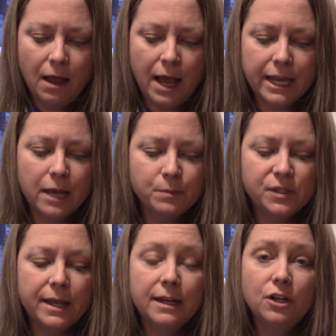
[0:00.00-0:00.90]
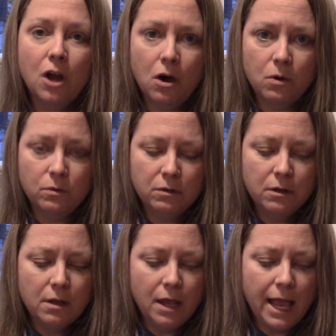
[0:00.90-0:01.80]
I kept saying no
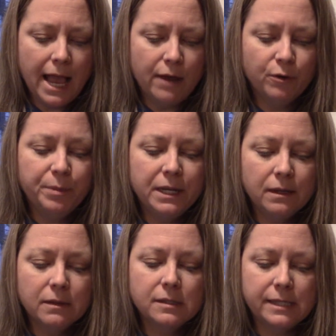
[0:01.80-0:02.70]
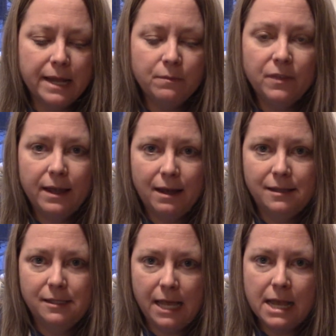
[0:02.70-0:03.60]
and repeating the same thing I
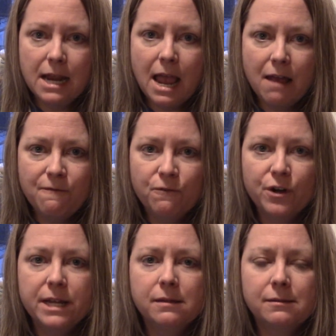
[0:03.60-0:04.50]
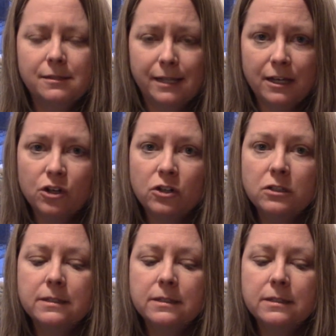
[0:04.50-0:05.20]
said every single